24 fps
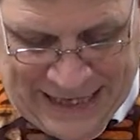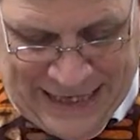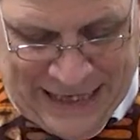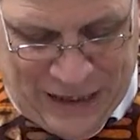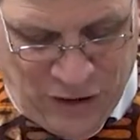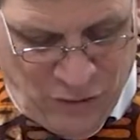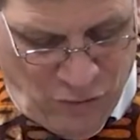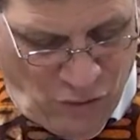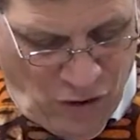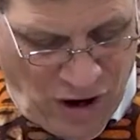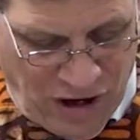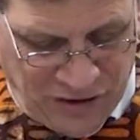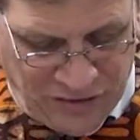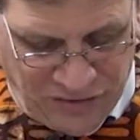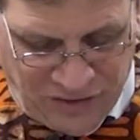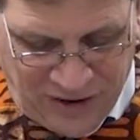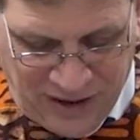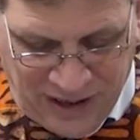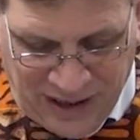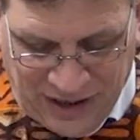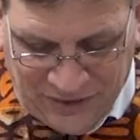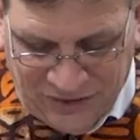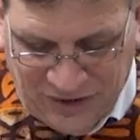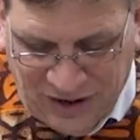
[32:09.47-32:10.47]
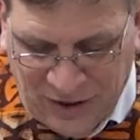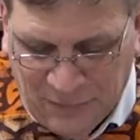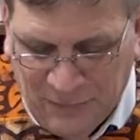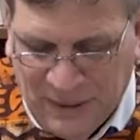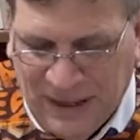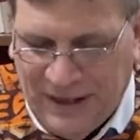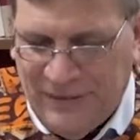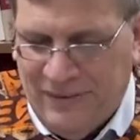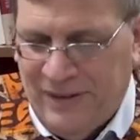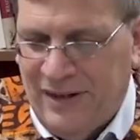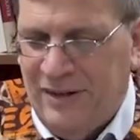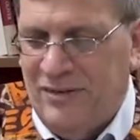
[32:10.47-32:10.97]
Anne Ross Cousin
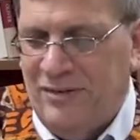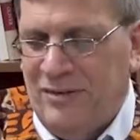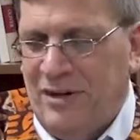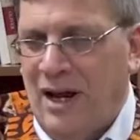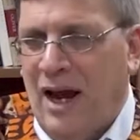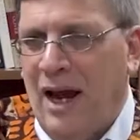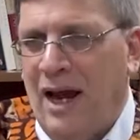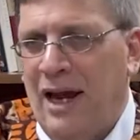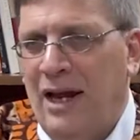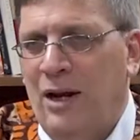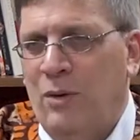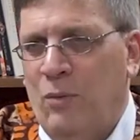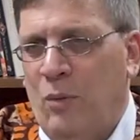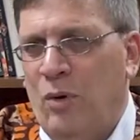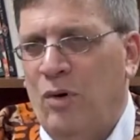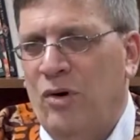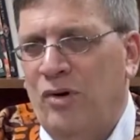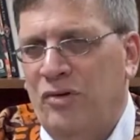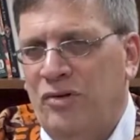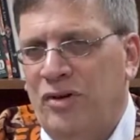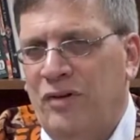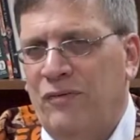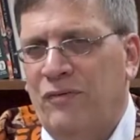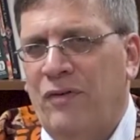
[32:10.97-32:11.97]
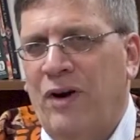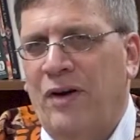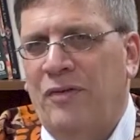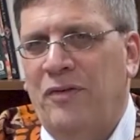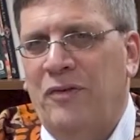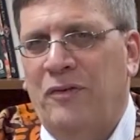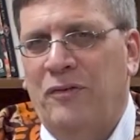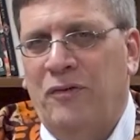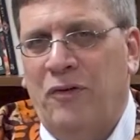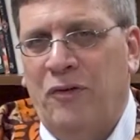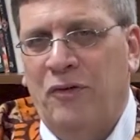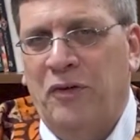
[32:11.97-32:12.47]
made these dying words of
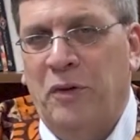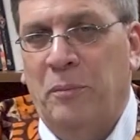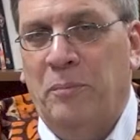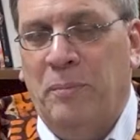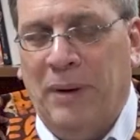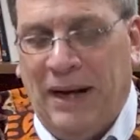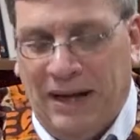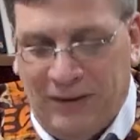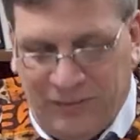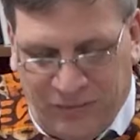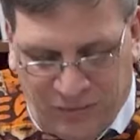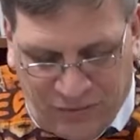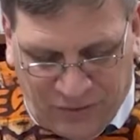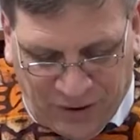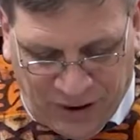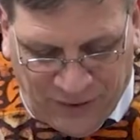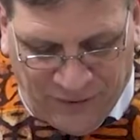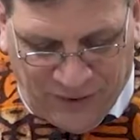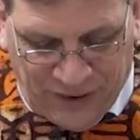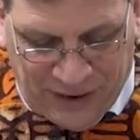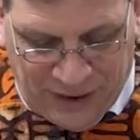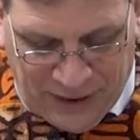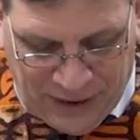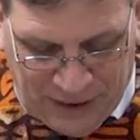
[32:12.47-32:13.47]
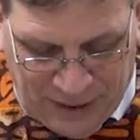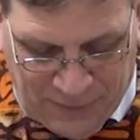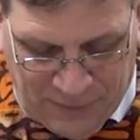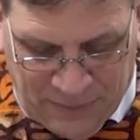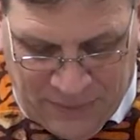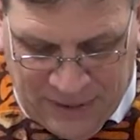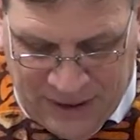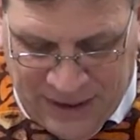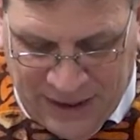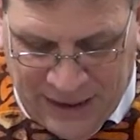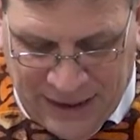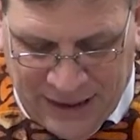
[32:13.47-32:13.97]
Rutherford the basis of a
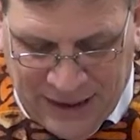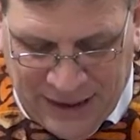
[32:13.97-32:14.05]
hymn